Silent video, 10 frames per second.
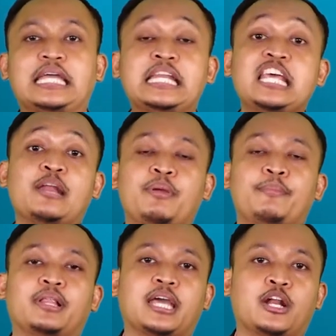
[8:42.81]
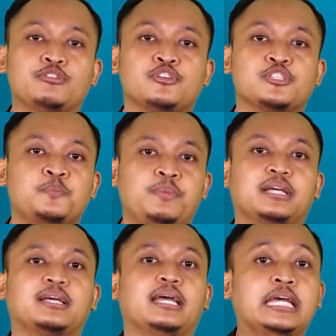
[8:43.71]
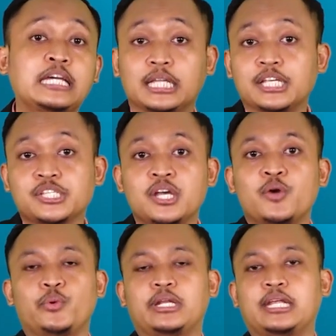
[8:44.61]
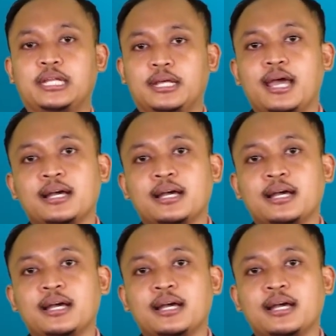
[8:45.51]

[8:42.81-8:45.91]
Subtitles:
Indian people can also speak English with Indian